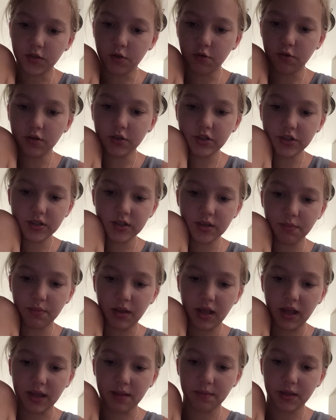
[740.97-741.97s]
Or just a
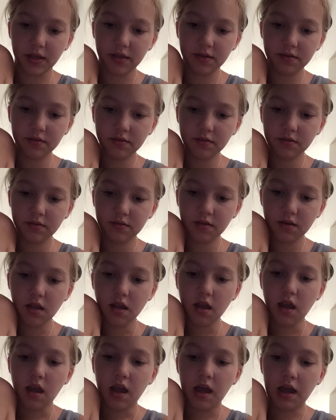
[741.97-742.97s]
black pen.
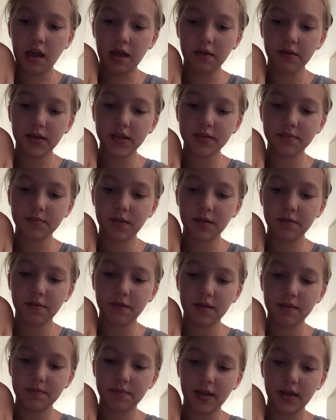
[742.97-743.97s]
Oh, here's my
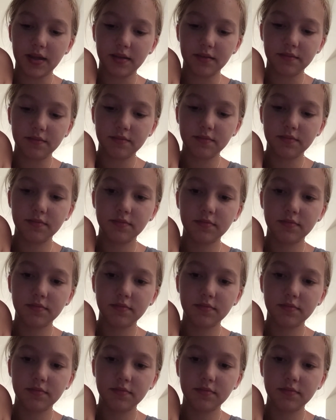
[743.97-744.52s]
red pen.